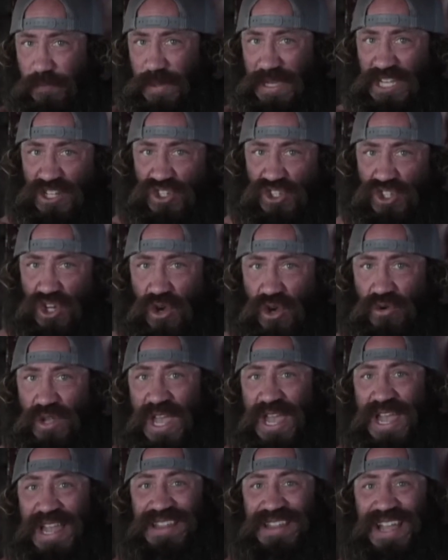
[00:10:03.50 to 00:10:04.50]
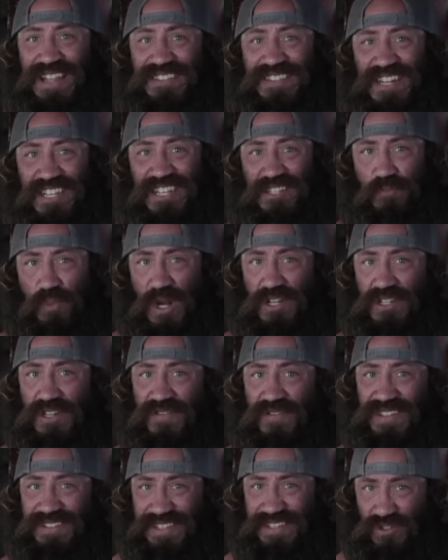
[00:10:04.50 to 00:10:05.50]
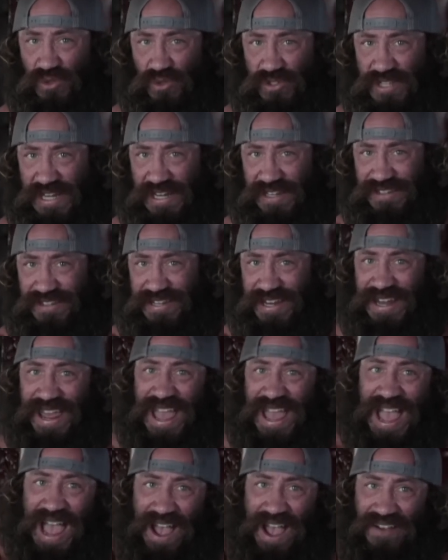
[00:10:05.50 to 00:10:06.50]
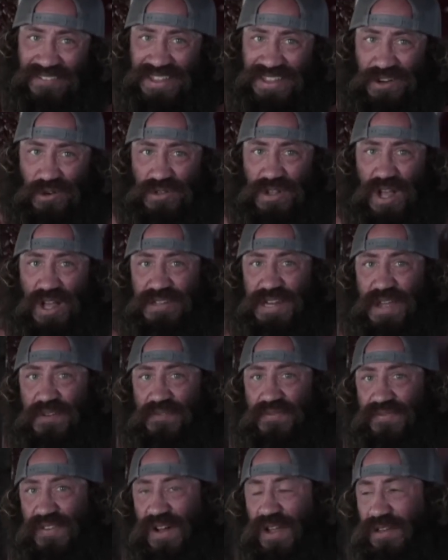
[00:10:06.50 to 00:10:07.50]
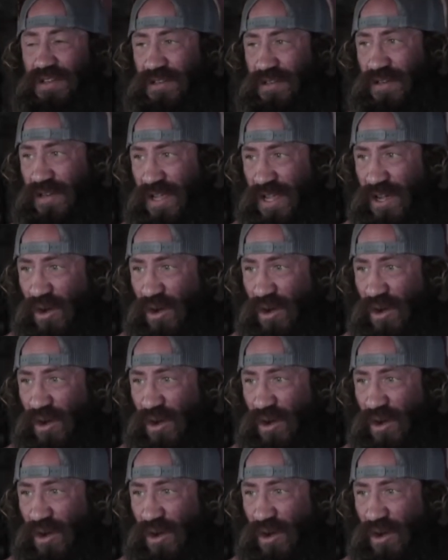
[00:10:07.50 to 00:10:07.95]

to be a joke, and that's an expression of ancestral 10 to 10. Have a little goddamn fun.